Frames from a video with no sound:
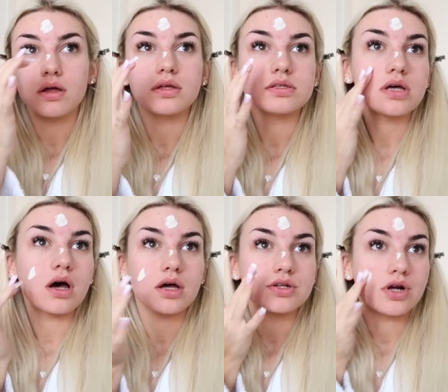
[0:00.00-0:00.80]
need to
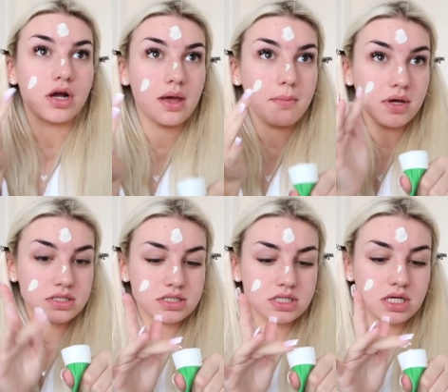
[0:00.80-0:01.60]
hydrate my
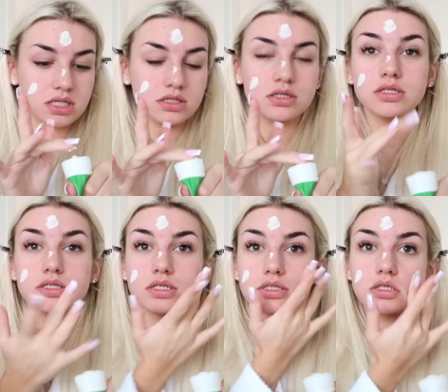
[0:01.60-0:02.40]
skin
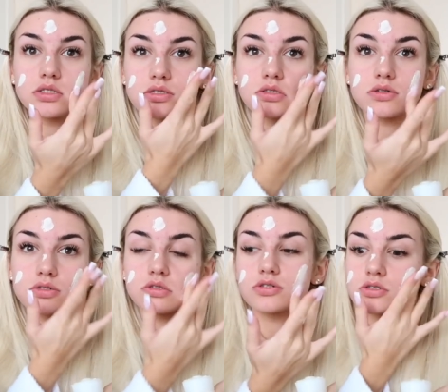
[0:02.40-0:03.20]
because it's
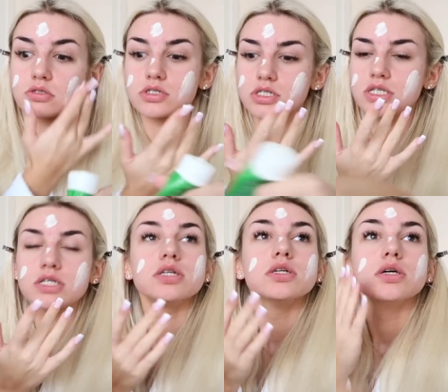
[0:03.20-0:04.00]
so dry.
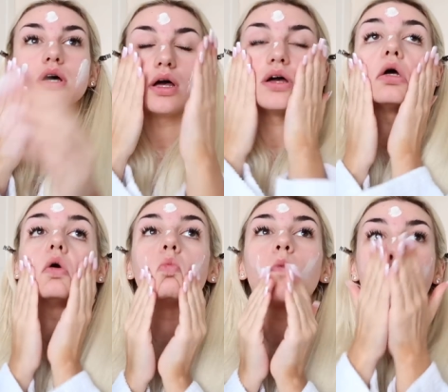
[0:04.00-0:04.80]

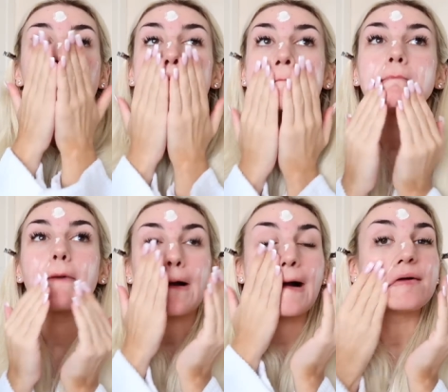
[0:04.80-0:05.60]
Um,
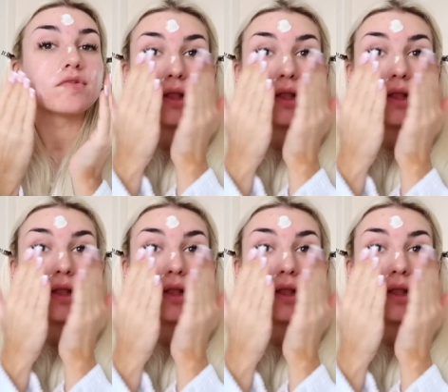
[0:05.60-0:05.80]
I can't even